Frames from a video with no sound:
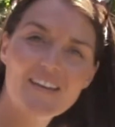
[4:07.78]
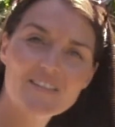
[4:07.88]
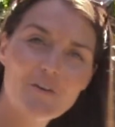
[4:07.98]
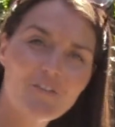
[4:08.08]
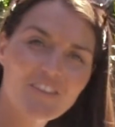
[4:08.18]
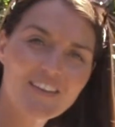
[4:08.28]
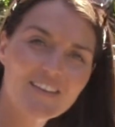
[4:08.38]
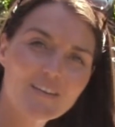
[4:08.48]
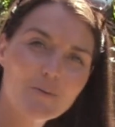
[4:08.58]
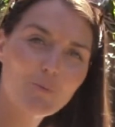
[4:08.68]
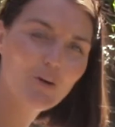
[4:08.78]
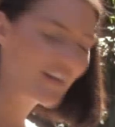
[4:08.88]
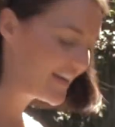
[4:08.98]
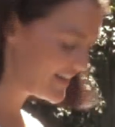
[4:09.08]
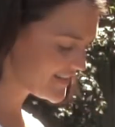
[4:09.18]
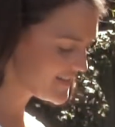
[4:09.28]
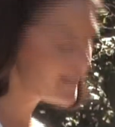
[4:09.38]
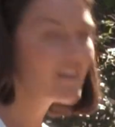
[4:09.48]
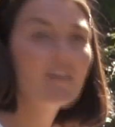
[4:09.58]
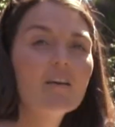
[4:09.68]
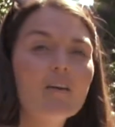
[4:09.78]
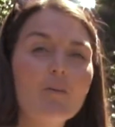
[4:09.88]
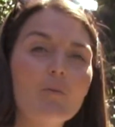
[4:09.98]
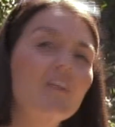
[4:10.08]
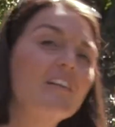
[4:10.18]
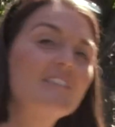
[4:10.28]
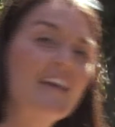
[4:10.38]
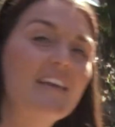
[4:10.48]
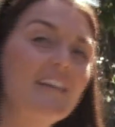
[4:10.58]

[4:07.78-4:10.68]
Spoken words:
to hopefully get a little more heat. We're going to take it